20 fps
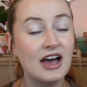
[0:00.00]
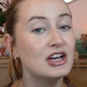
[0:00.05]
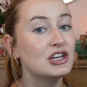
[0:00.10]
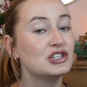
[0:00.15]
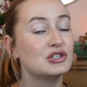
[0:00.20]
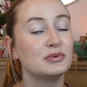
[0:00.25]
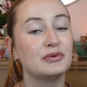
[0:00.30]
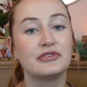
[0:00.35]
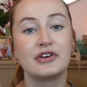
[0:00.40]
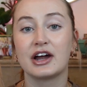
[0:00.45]

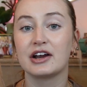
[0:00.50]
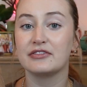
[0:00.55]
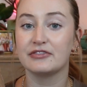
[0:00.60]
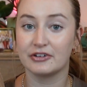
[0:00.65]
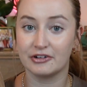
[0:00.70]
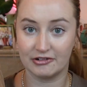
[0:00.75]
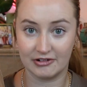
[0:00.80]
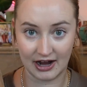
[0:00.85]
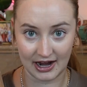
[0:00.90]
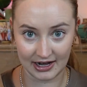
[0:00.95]
So we've got a
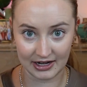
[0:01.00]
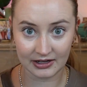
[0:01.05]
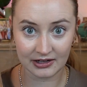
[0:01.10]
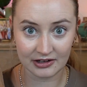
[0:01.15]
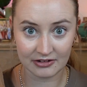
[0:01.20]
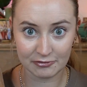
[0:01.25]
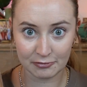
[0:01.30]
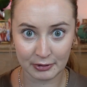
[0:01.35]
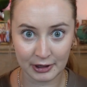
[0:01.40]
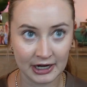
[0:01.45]
variety
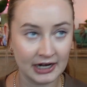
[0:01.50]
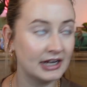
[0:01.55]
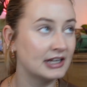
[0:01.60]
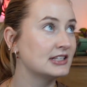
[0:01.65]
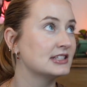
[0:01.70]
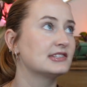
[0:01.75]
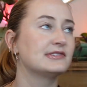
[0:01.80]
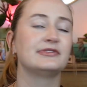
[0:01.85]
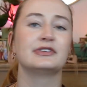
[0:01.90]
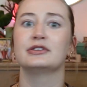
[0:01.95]
of
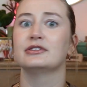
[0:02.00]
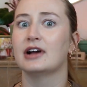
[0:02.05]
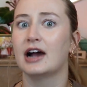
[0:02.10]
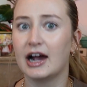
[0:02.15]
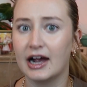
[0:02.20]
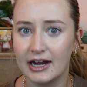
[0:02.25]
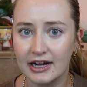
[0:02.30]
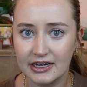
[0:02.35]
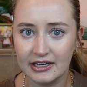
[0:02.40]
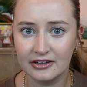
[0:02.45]
brands,
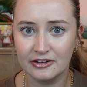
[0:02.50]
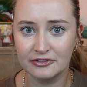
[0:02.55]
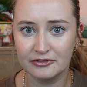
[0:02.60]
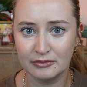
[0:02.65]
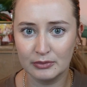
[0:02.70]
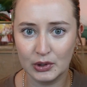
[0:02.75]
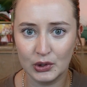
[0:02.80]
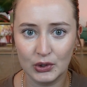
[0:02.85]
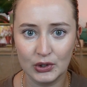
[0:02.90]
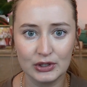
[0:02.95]
variety of
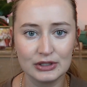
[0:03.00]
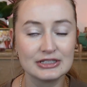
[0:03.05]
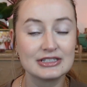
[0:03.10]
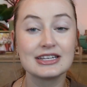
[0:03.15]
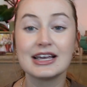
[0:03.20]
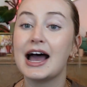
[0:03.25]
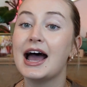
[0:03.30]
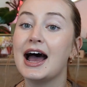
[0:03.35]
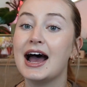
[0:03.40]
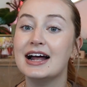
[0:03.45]
molds,
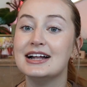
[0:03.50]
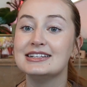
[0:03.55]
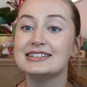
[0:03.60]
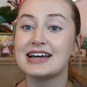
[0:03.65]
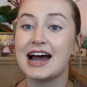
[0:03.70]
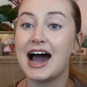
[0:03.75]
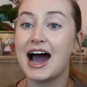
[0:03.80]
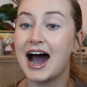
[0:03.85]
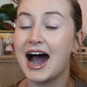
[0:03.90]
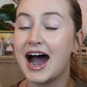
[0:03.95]
and
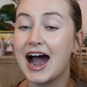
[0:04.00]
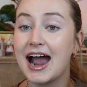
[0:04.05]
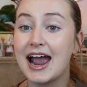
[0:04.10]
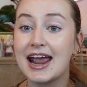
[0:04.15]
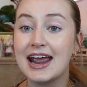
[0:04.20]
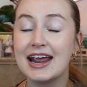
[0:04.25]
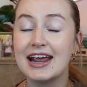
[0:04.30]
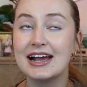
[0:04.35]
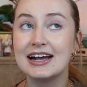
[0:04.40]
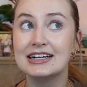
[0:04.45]

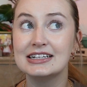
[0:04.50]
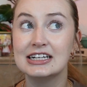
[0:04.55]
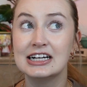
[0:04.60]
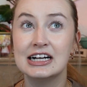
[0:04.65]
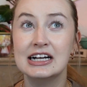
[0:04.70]
I